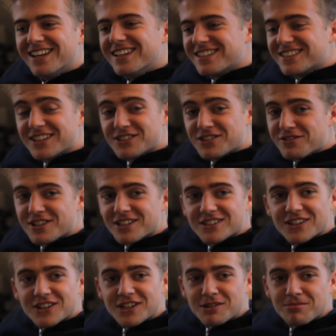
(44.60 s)
because that was the first
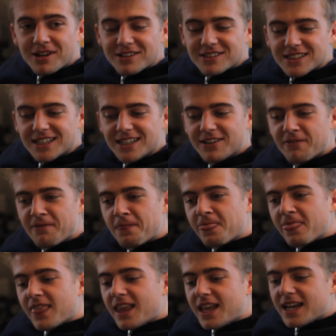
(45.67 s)
I heard about it.
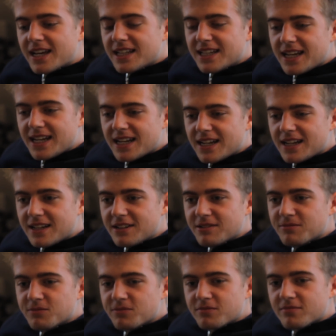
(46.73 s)
And then
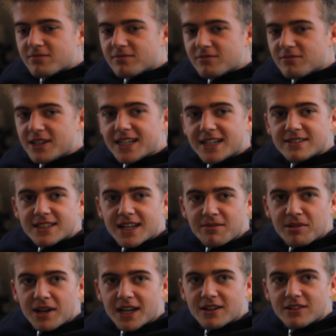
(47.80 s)
went down to
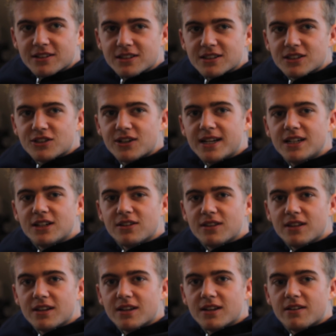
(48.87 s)
MK Dons, trained on
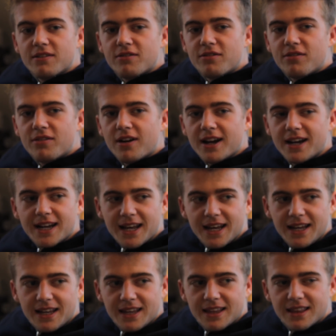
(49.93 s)
the
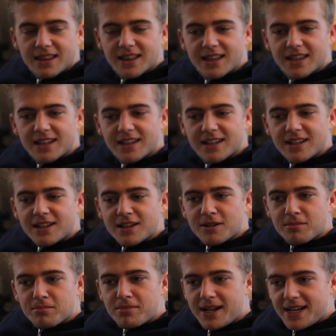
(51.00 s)
Friday,
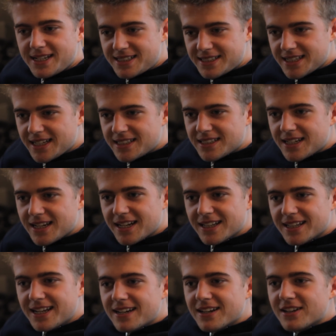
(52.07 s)
played Saturday,
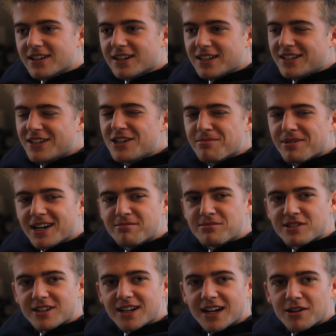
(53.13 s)
and then I'd hurt my
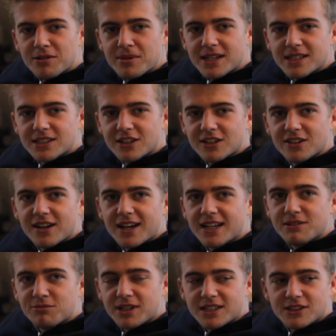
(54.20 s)
hamstring a little bit, so
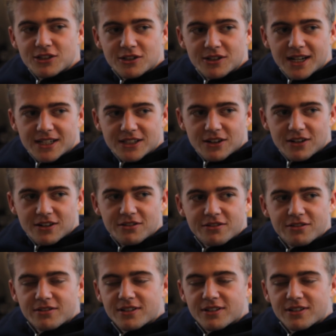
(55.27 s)
we had 2 days off.